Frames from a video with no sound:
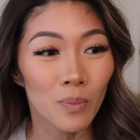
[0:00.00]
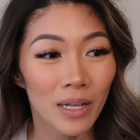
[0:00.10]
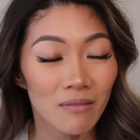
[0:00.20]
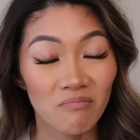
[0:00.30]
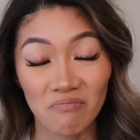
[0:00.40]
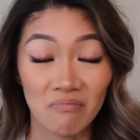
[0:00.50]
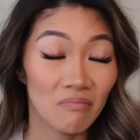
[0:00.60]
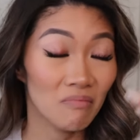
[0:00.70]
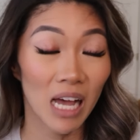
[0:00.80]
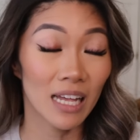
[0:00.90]
but
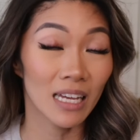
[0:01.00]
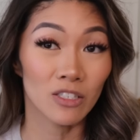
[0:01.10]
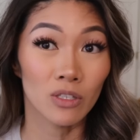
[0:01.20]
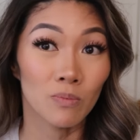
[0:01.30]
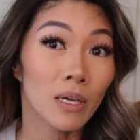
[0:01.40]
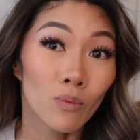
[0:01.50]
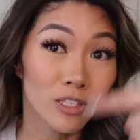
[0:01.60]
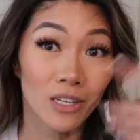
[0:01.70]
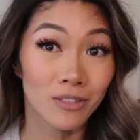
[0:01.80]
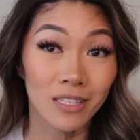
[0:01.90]
that's just me, we
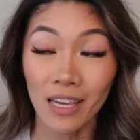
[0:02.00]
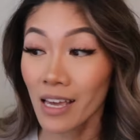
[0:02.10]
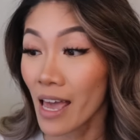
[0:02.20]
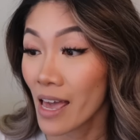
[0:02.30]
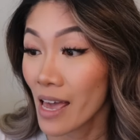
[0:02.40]
shall see.